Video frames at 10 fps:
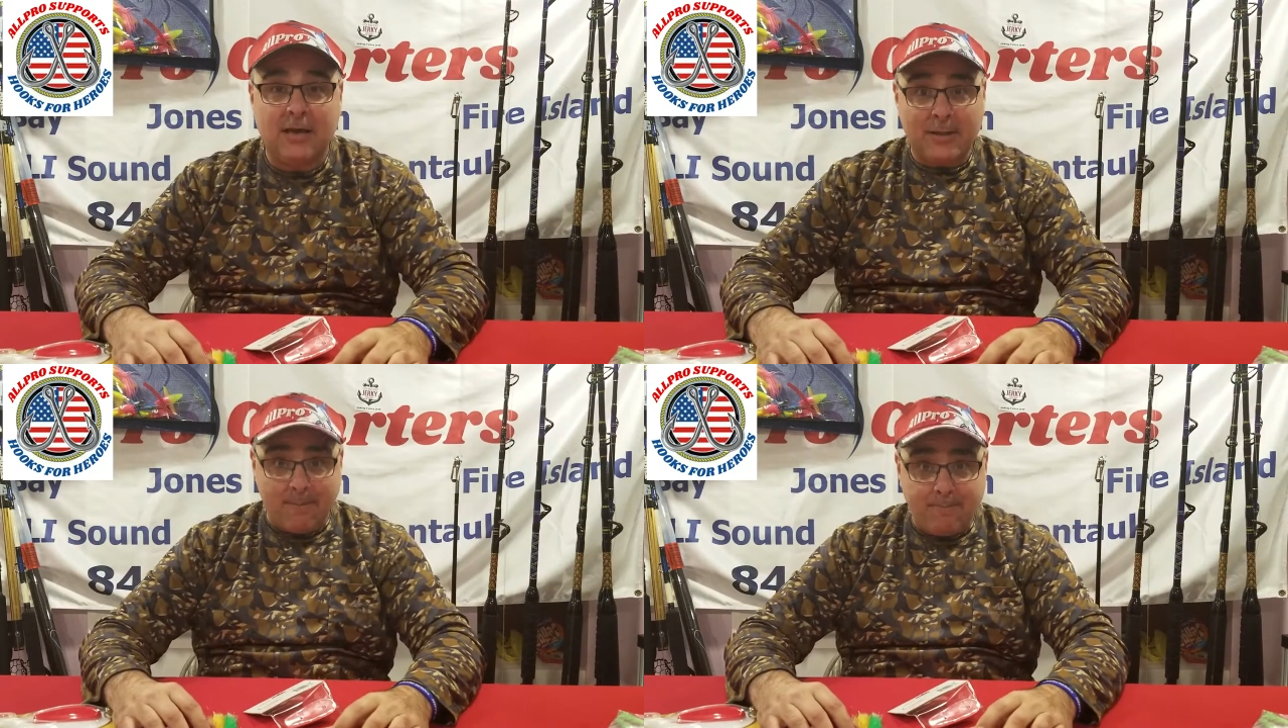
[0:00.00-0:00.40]

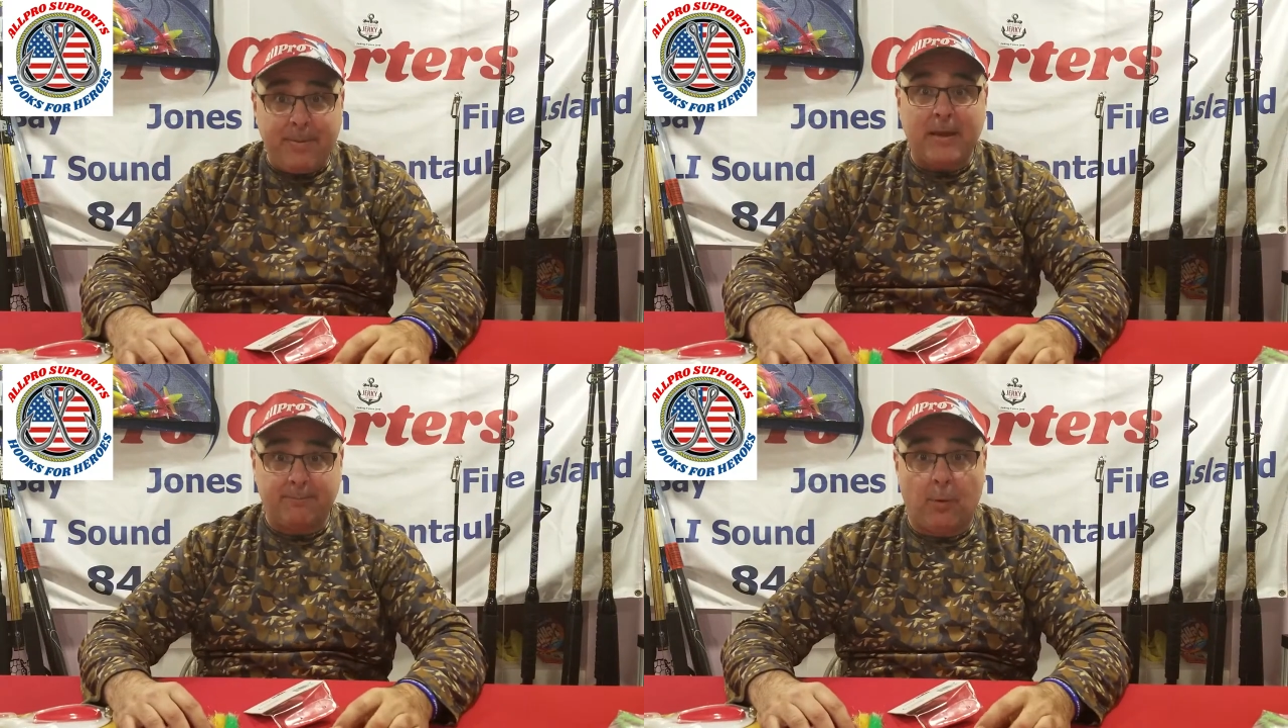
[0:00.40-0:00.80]
The
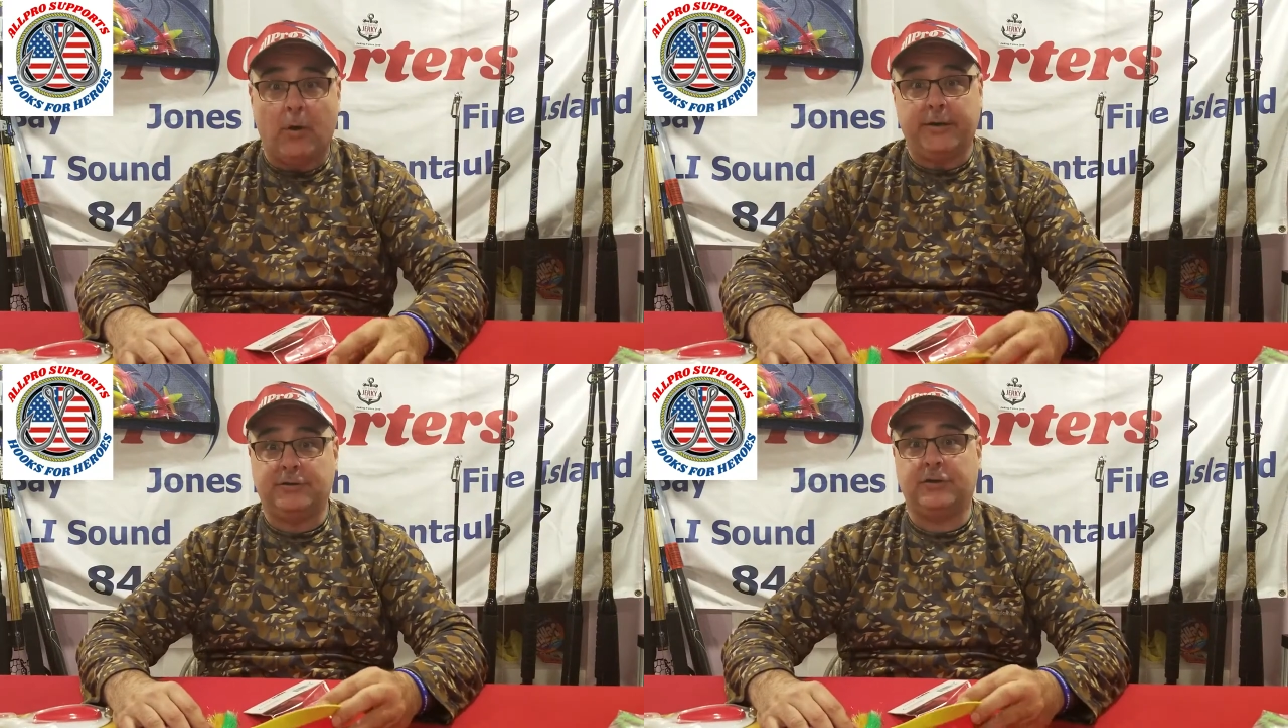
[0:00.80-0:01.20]
big
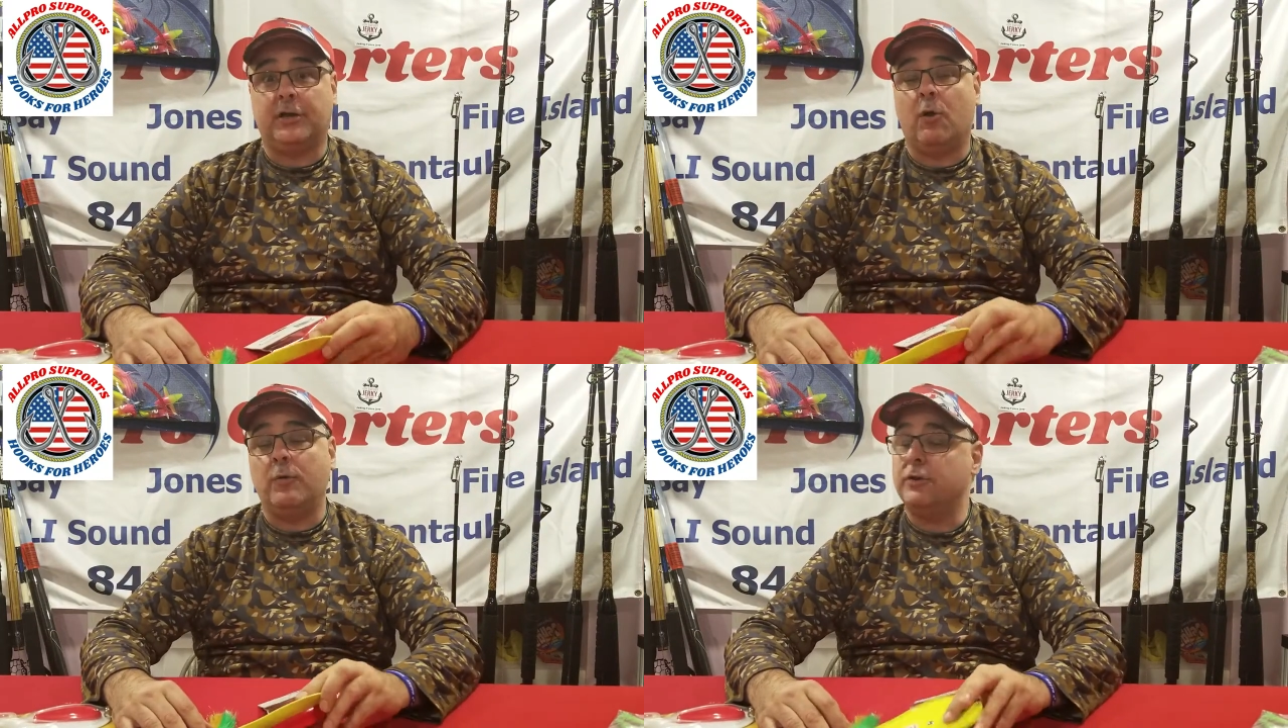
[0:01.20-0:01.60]
boys, you
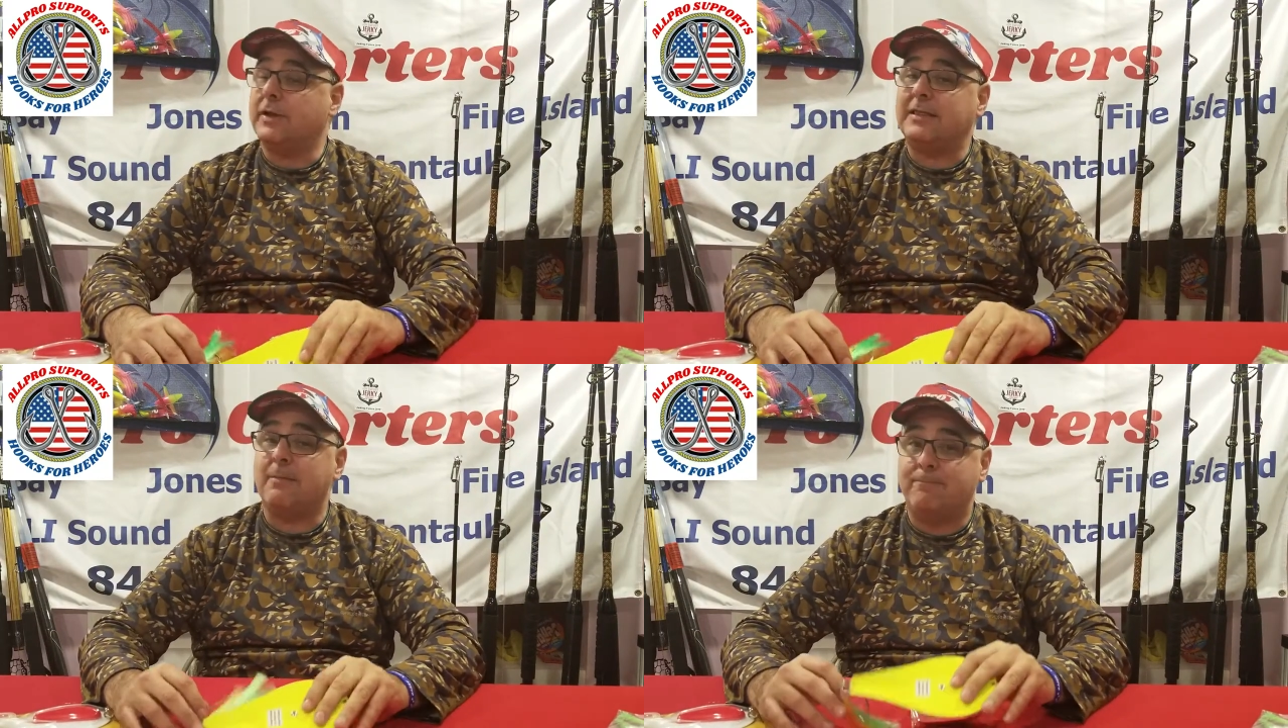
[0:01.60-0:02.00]
know. When you
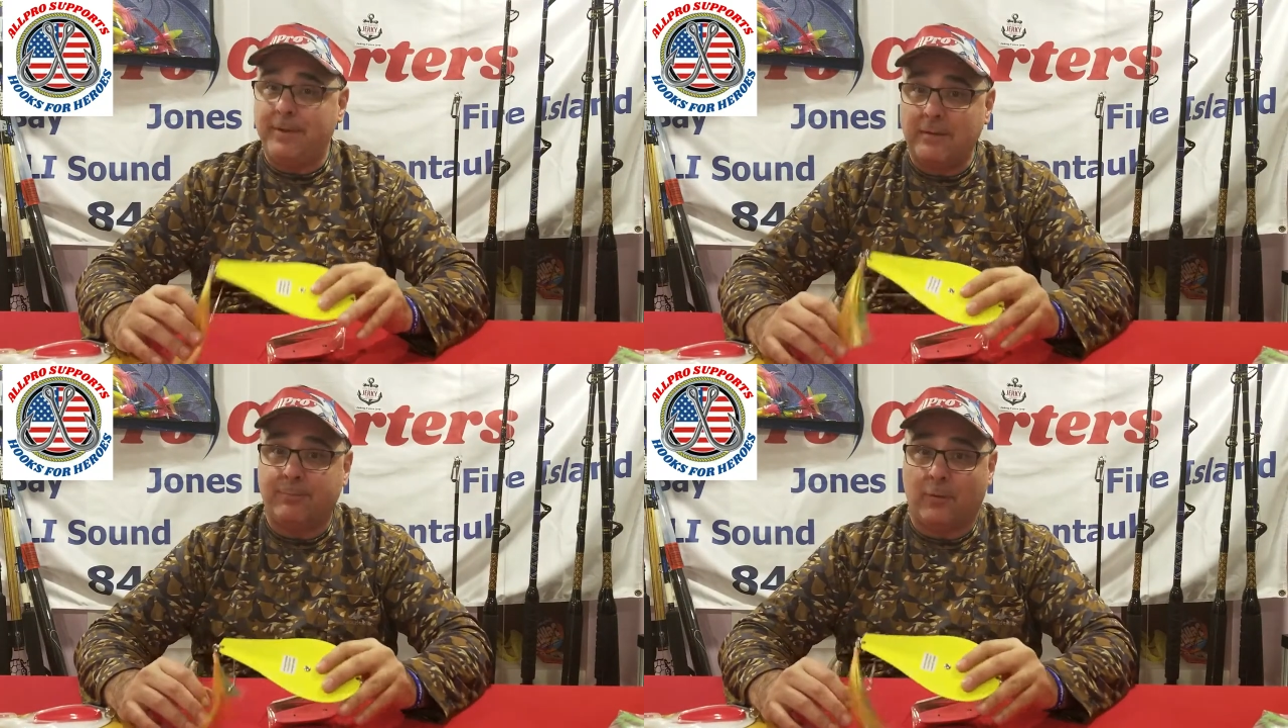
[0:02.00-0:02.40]
get the
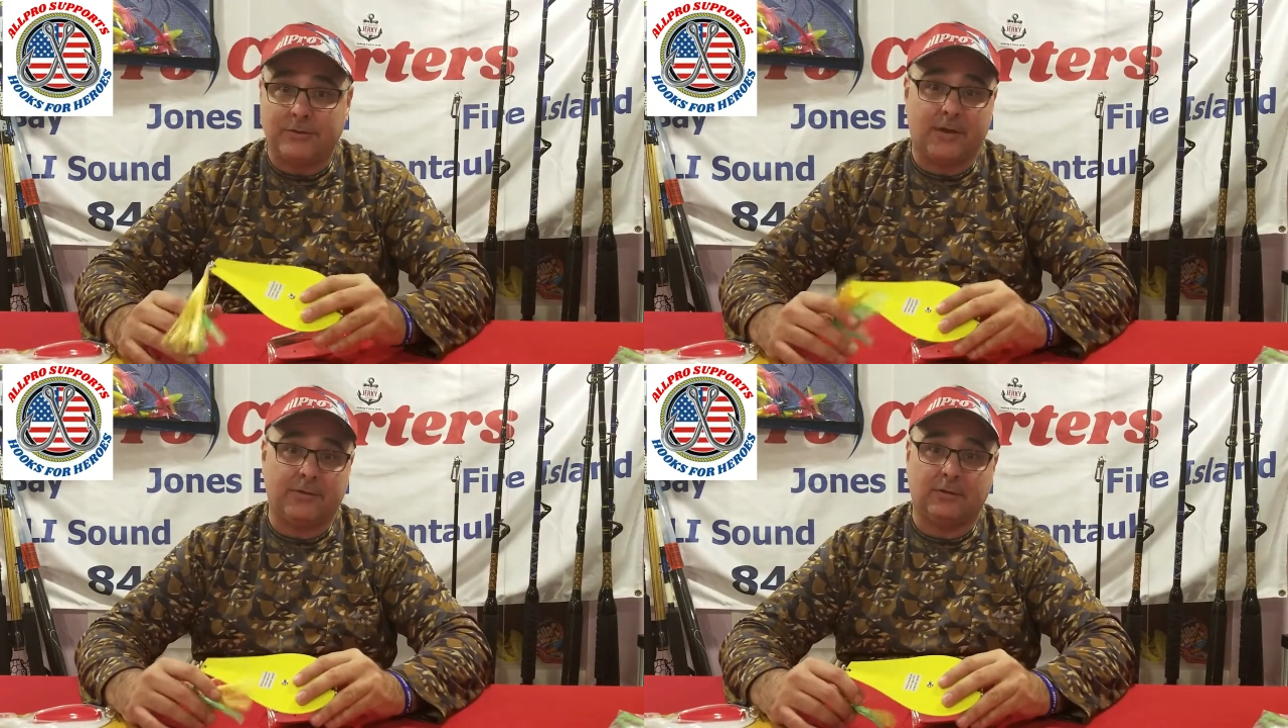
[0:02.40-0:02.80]
big
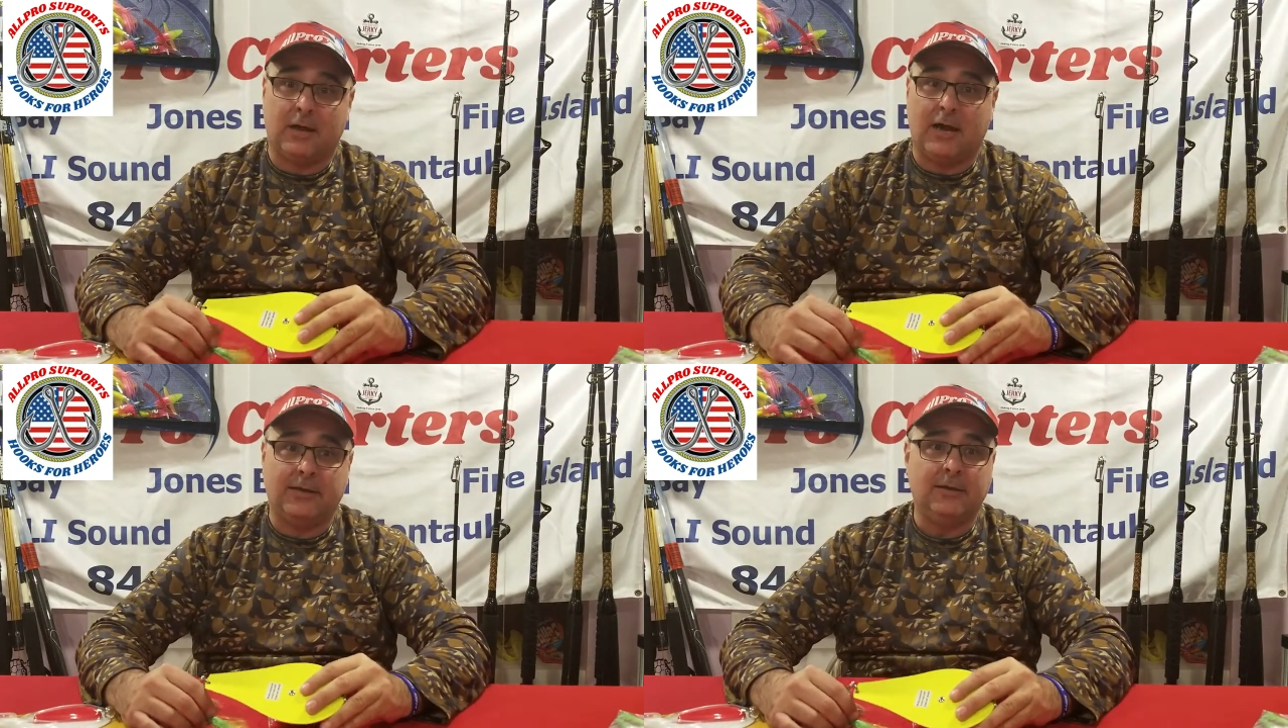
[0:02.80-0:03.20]
boys on the
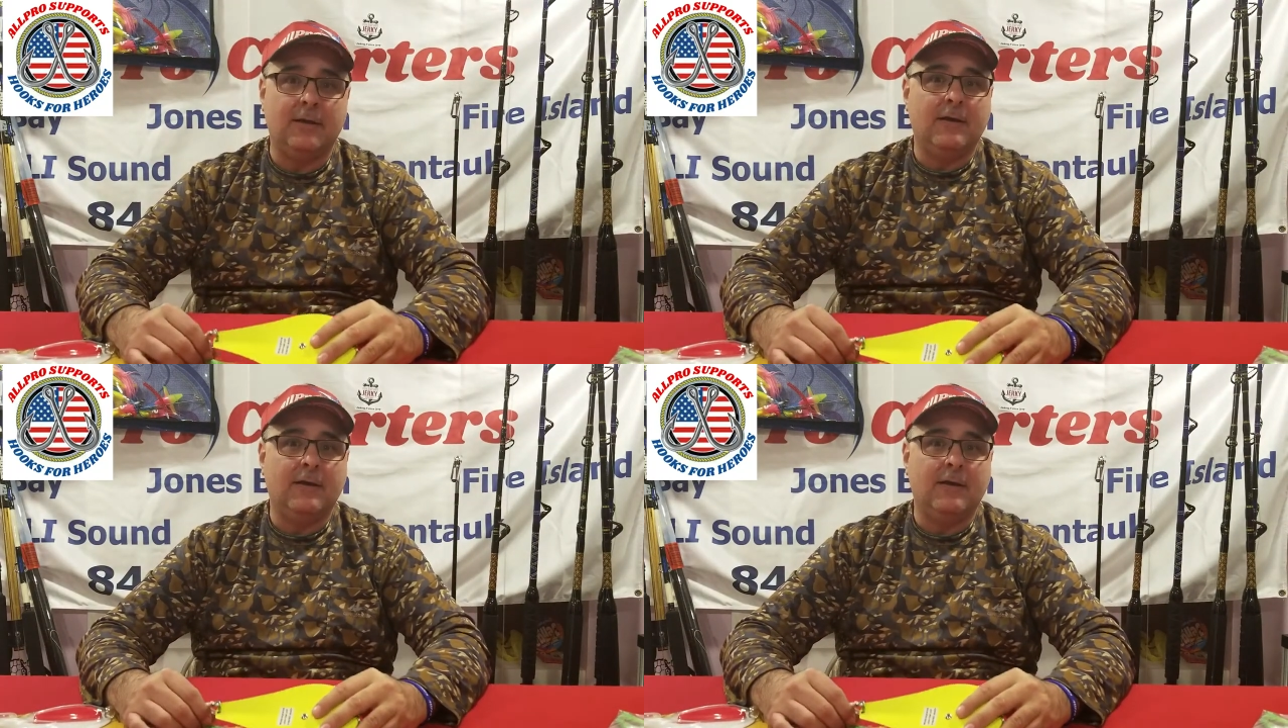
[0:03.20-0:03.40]
line,